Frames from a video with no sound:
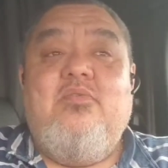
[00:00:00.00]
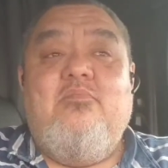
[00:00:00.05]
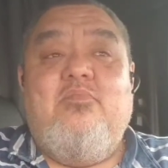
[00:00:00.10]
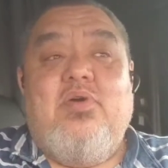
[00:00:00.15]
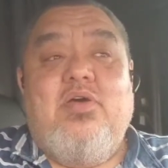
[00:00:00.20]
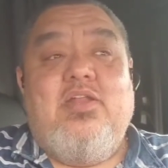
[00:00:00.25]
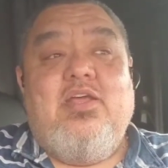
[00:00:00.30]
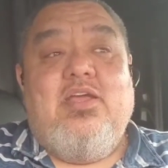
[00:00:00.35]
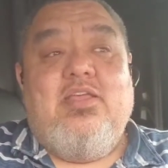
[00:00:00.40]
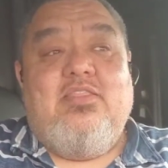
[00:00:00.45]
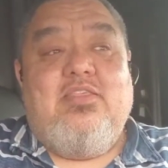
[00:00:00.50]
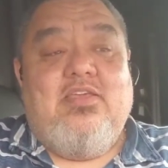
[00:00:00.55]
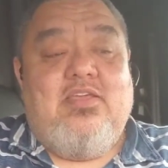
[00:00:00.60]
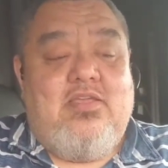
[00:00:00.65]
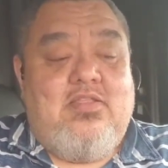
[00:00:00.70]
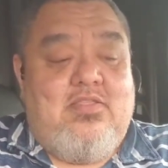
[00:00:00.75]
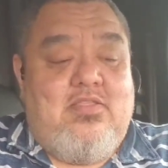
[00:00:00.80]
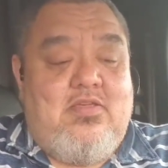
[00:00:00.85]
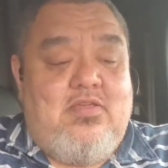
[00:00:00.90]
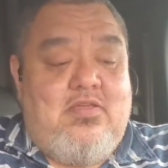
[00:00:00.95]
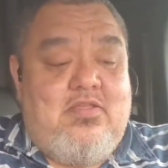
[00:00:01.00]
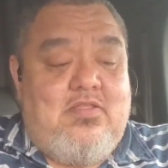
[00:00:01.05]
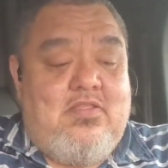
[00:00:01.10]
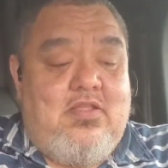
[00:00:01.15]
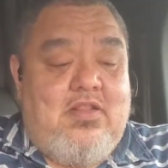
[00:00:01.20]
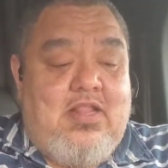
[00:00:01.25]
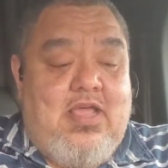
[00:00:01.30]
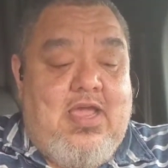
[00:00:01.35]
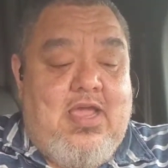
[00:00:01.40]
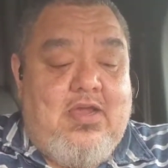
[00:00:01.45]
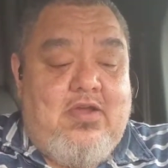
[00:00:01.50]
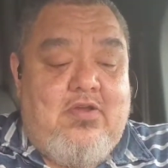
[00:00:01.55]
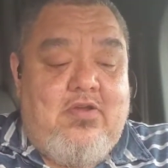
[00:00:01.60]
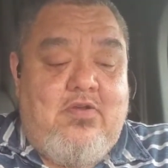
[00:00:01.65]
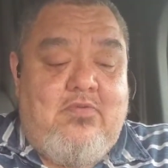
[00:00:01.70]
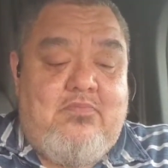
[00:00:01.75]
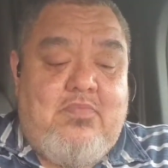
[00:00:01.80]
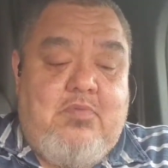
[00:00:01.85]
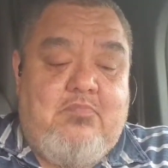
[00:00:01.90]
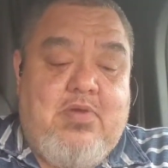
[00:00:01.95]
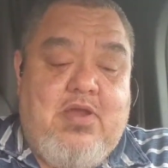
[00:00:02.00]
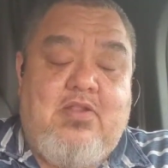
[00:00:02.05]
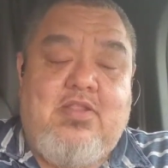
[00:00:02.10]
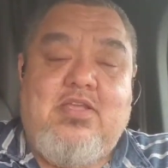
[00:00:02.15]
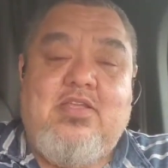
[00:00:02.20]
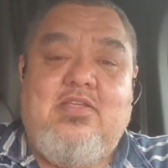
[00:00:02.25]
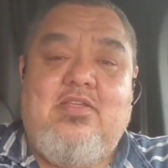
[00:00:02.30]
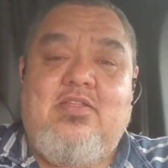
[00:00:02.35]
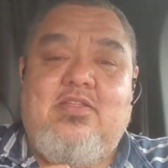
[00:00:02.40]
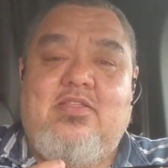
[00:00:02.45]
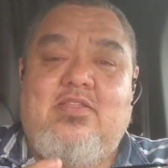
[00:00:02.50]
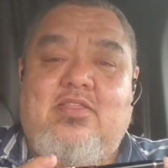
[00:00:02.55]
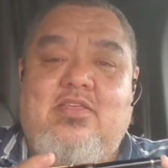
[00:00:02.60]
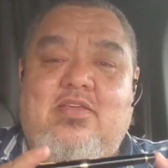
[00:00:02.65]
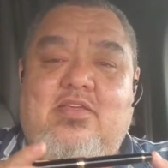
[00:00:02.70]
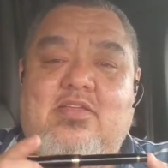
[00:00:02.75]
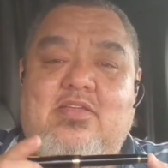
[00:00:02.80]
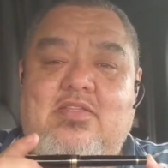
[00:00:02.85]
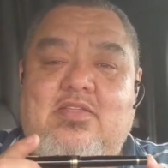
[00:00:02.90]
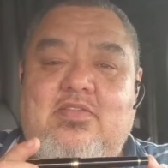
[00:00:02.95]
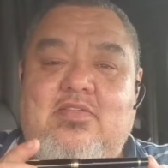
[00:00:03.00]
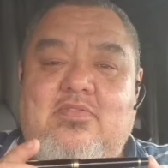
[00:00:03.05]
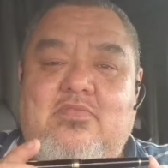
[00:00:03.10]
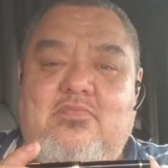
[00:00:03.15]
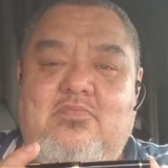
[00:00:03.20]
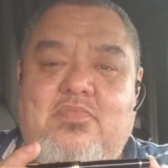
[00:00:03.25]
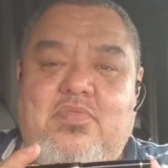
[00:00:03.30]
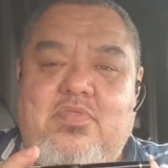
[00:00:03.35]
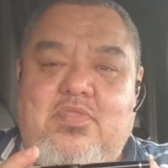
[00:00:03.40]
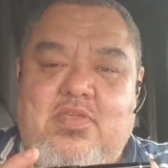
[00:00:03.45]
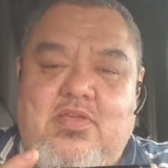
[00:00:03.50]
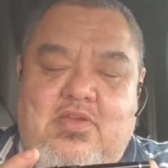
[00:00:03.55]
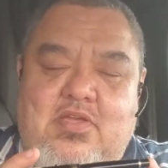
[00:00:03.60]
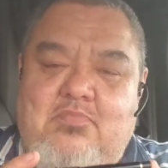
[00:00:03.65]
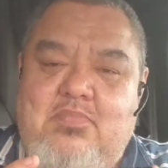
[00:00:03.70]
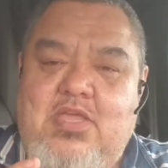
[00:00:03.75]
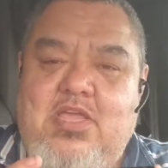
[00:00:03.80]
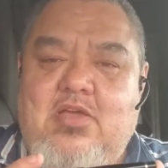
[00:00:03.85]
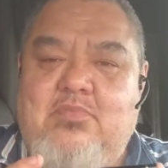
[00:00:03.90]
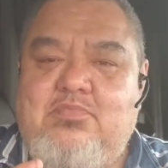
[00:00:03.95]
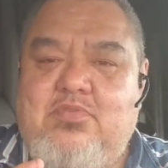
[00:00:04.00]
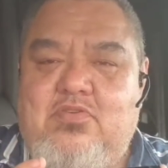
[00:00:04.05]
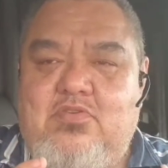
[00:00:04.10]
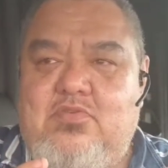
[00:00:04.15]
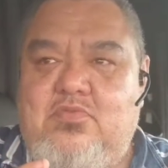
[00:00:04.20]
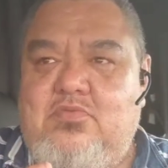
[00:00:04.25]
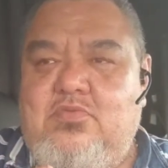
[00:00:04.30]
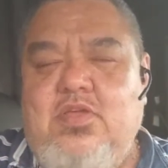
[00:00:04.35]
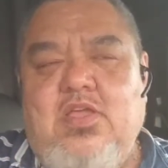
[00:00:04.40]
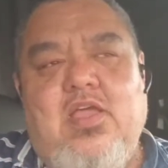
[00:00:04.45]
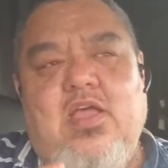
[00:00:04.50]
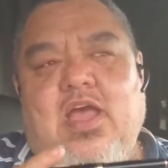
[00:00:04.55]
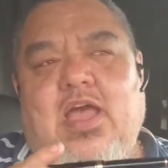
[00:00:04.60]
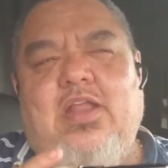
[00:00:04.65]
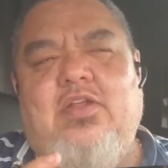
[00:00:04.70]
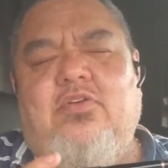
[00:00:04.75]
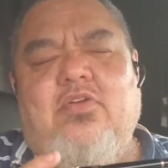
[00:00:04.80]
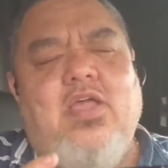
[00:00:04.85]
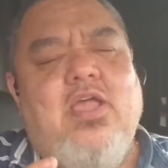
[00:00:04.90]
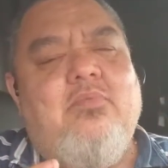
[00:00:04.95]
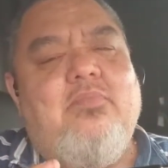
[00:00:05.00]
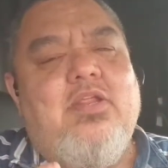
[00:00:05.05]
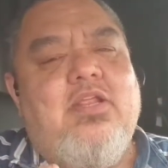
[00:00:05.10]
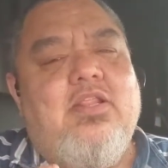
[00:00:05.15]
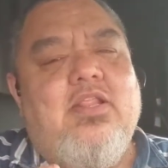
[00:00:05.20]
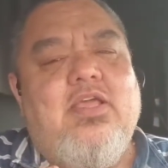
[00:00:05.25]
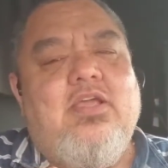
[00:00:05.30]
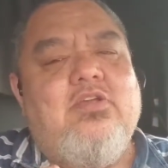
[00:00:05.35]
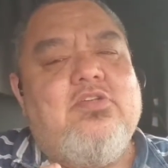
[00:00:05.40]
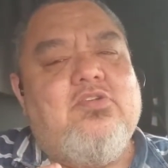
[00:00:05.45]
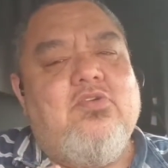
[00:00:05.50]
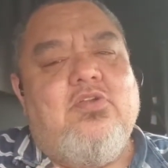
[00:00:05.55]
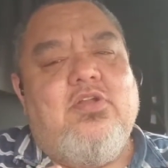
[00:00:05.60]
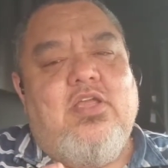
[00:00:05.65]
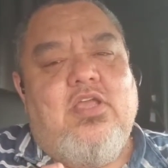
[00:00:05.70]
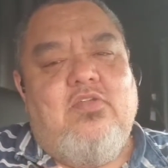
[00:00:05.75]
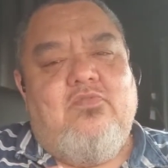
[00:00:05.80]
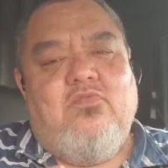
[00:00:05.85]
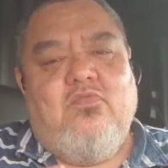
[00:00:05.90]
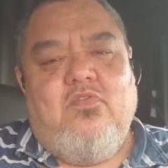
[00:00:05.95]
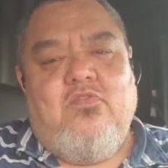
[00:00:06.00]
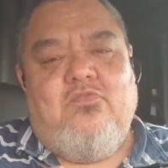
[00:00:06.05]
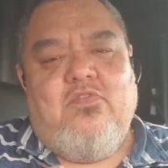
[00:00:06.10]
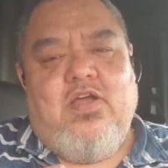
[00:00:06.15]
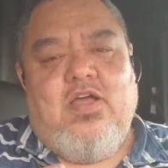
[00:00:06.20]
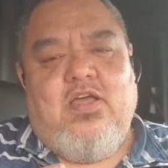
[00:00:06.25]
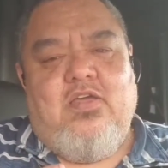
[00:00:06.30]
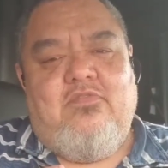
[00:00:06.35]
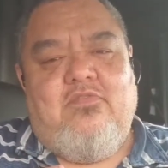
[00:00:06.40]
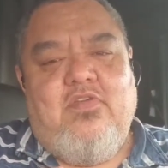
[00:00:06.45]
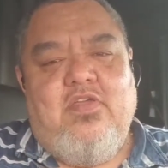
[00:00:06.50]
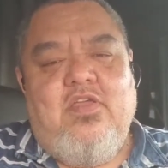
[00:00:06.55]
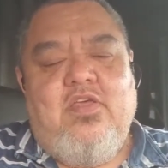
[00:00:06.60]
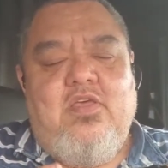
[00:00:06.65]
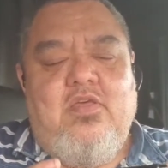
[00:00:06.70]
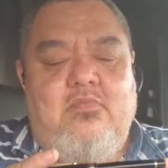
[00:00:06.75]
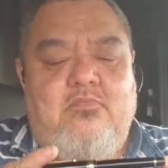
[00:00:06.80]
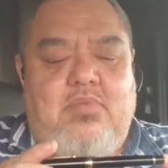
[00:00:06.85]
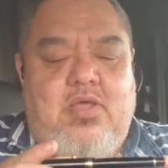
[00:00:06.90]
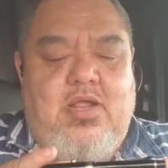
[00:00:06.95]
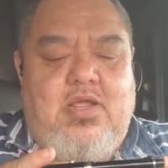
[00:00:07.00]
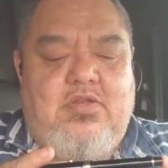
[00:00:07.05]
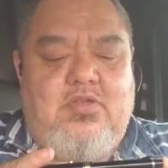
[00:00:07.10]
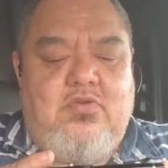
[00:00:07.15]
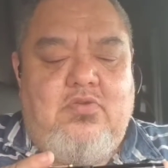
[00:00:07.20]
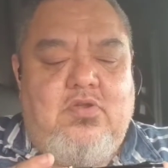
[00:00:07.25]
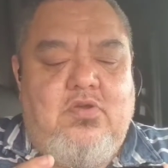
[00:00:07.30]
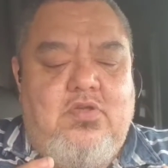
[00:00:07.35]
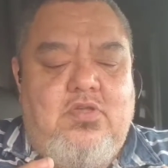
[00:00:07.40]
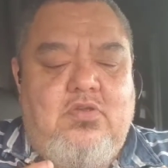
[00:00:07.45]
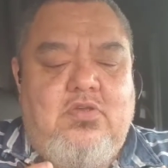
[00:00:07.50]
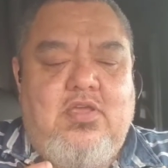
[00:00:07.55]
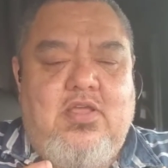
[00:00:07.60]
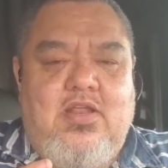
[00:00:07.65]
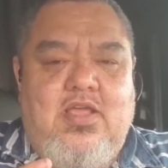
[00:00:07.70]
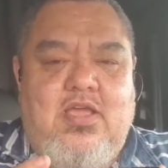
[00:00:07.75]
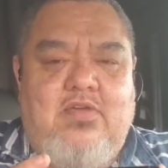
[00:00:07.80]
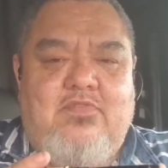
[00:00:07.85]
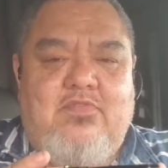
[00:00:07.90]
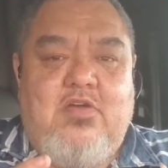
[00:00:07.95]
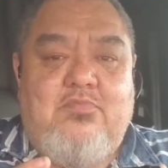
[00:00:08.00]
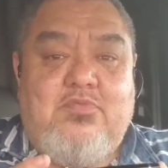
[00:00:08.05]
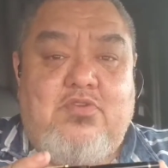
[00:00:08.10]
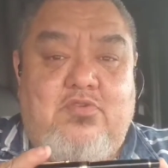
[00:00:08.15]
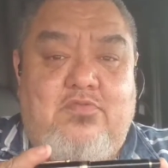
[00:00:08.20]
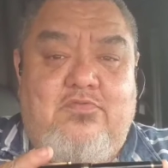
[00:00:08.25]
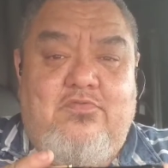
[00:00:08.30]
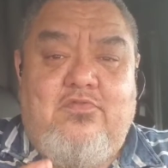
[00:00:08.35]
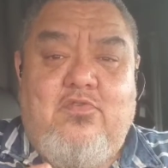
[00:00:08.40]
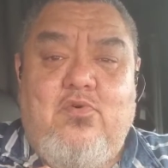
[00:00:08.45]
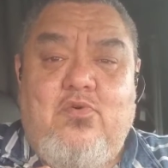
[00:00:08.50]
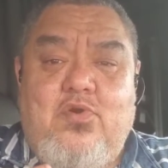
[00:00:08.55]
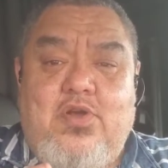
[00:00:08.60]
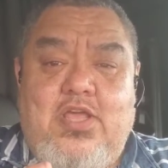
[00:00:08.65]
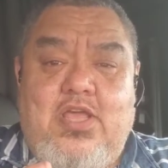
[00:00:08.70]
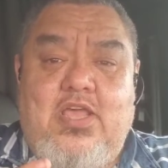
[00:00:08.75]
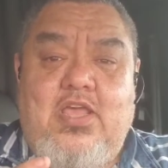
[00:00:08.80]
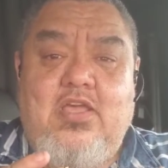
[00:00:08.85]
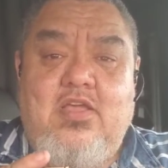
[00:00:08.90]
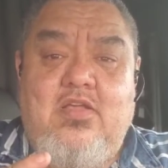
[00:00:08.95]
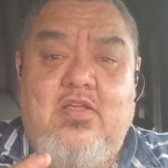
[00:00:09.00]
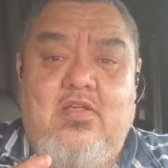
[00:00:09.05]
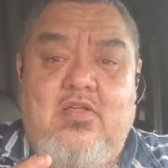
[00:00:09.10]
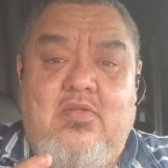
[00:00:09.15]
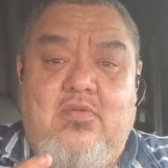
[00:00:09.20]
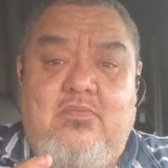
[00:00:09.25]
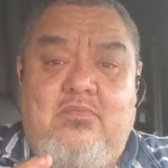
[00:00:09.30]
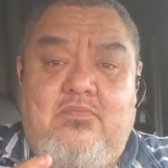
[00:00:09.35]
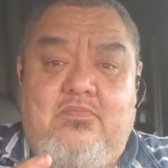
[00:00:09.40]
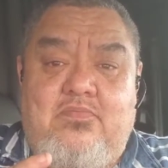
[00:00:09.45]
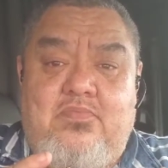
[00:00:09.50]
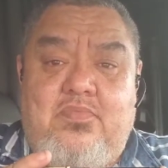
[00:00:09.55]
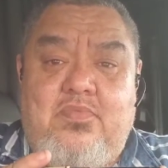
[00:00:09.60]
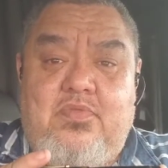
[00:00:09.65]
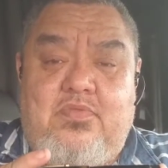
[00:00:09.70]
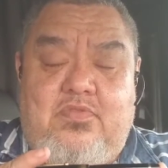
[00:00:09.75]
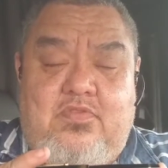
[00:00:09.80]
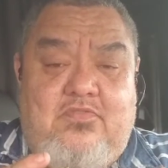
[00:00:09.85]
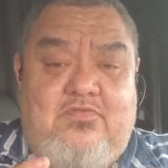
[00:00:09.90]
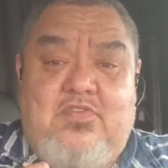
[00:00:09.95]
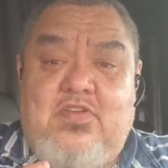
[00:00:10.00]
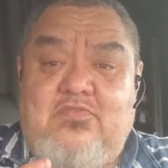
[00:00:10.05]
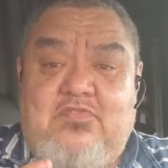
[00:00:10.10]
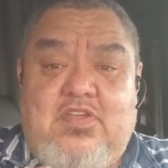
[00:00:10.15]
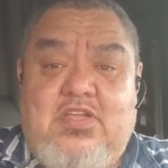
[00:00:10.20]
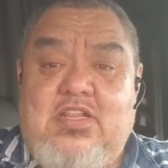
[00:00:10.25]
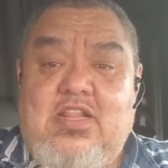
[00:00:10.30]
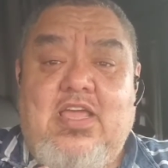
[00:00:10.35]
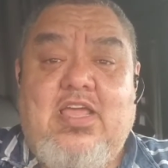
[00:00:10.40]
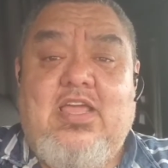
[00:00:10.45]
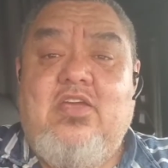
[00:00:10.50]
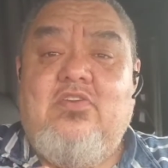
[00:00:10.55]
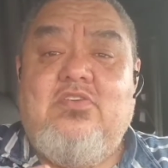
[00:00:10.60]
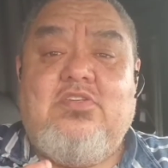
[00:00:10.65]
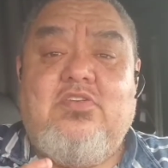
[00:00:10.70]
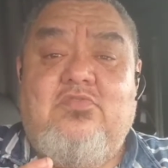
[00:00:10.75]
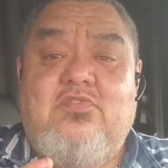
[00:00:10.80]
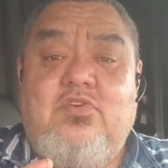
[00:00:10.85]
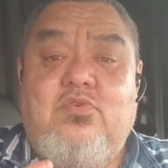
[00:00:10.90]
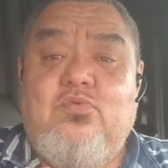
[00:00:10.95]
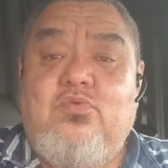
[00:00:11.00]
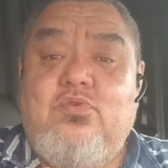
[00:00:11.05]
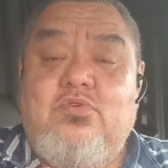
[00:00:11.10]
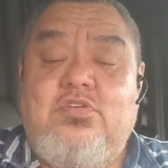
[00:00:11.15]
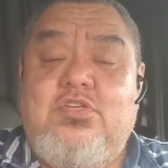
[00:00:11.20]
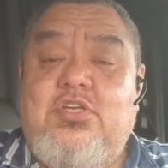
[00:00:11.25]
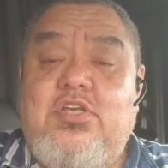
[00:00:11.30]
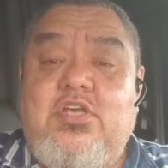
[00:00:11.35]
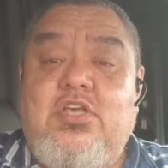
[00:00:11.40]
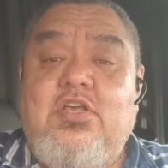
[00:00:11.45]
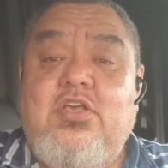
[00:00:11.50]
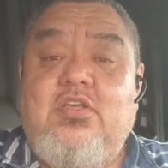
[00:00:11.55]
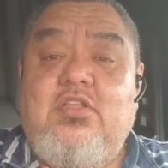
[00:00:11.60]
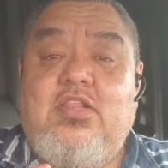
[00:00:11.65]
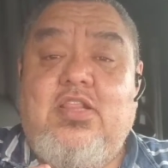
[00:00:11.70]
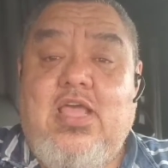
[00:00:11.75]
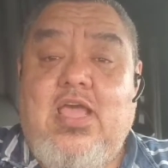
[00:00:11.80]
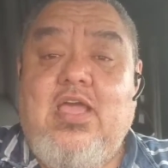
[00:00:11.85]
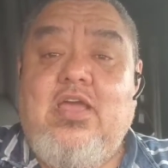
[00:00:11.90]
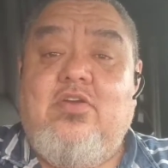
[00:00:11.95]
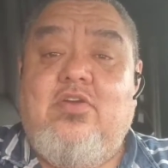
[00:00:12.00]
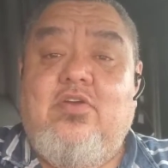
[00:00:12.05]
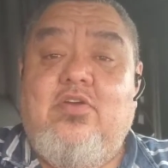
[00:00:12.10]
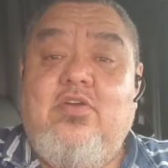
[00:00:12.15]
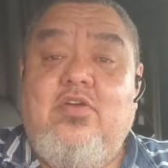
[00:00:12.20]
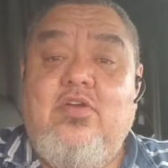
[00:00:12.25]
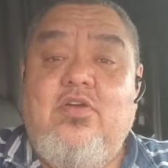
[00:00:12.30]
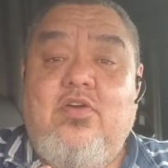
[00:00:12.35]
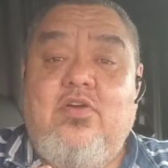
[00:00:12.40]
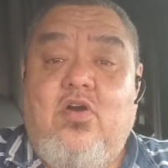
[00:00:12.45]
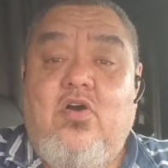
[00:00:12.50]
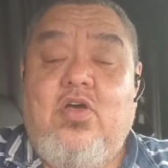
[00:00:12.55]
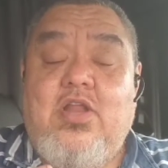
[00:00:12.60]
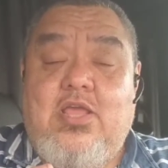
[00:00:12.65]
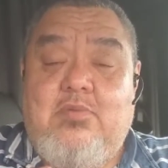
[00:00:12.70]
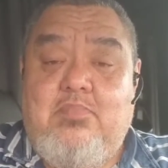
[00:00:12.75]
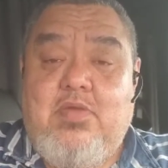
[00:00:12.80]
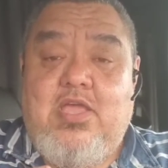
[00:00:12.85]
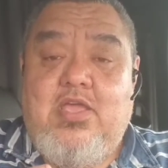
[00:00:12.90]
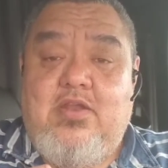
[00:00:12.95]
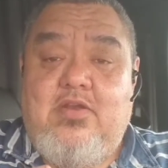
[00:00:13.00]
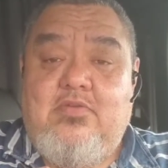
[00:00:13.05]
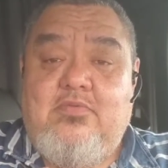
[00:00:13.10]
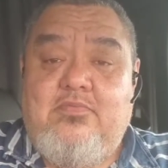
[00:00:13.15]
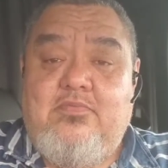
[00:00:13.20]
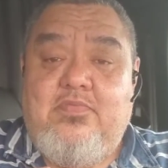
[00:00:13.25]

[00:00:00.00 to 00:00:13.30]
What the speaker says: but I think the lacquer, apparently there can be up to, I don't know how many layers are on the 845, but I do know you can have up to 40 to 50 layers of Urushi lacquer on a pen.